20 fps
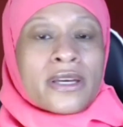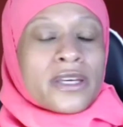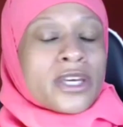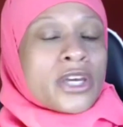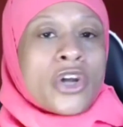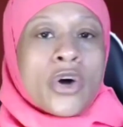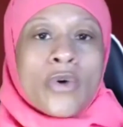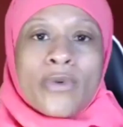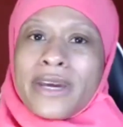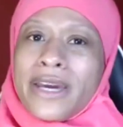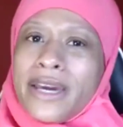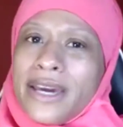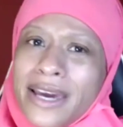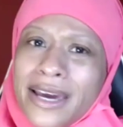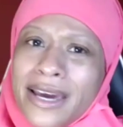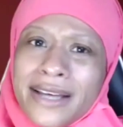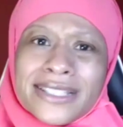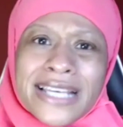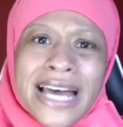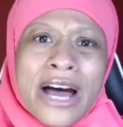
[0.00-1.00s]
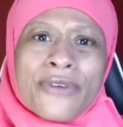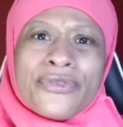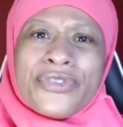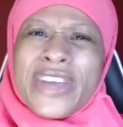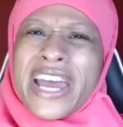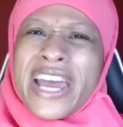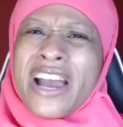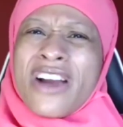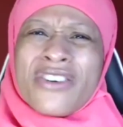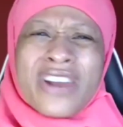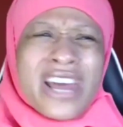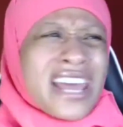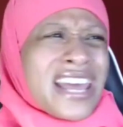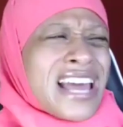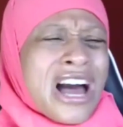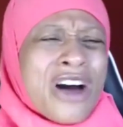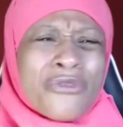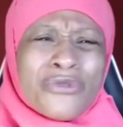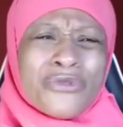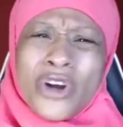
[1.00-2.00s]
you know kids out there
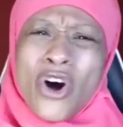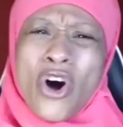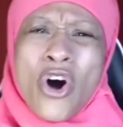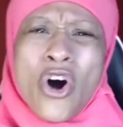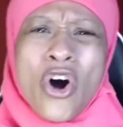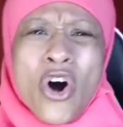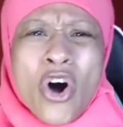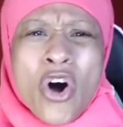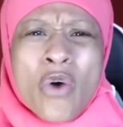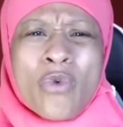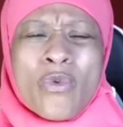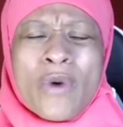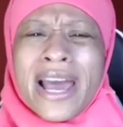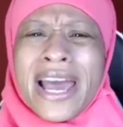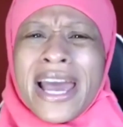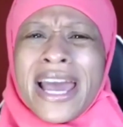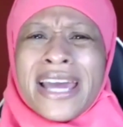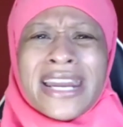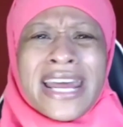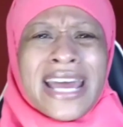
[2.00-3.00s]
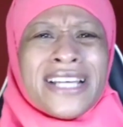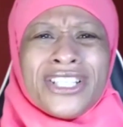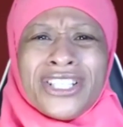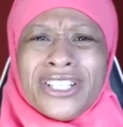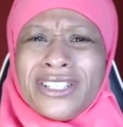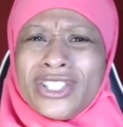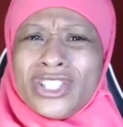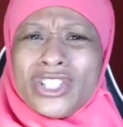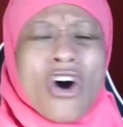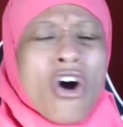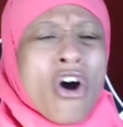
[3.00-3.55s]
they out in the hallway they just